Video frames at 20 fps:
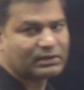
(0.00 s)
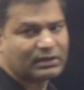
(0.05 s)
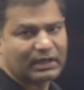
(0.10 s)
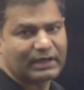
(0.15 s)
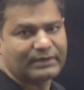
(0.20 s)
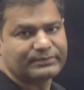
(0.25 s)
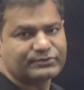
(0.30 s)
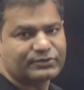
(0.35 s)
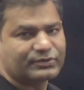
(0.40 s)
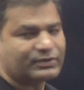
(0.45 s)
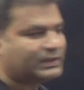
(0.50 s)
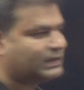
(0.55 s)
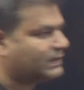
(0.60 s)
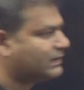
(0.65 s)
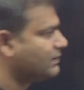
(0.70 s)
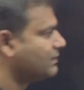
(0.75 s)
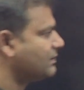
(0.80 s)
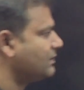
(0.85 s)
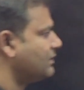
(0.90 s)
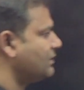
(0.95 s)
I hope so clear.
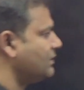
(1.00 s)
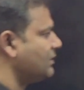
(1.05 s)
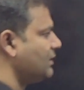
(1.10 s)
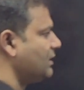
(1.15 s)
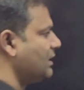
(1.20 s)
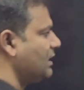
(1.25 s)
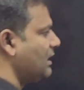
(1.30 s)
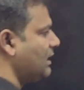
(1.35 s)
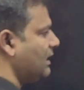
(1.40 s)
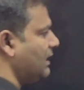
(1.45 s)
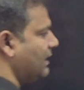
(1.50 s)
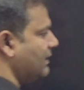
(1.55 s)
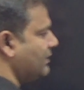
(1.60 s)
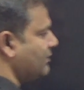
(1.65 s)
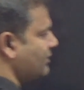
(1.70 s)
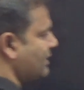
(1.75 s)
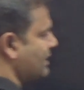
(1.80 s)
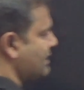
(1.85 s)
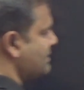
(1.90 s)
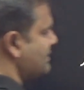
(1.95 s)
Or you
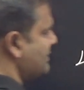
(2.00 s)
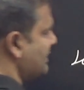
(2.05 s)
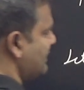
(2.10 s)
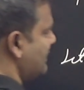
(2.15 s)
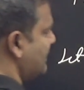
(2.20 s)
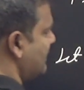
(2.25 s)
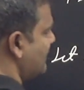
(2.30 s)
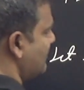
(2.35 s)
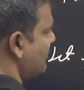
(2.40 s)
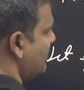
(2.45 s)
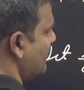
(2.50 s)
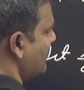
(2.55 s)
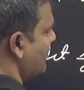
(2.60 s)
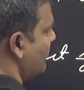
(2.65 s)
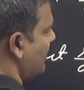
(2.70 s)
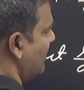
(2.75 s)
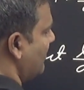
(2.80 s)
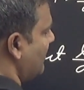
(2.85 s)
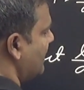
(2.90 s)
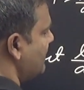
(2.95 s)
can say that
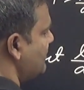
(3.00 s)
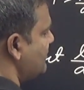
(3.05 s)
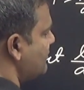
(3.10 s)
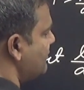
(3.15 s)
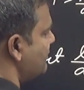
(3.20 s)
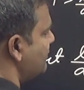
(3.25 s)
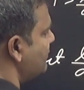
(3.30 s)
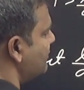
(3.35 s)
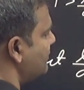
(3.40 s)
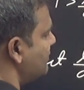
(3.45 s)
1 by 2.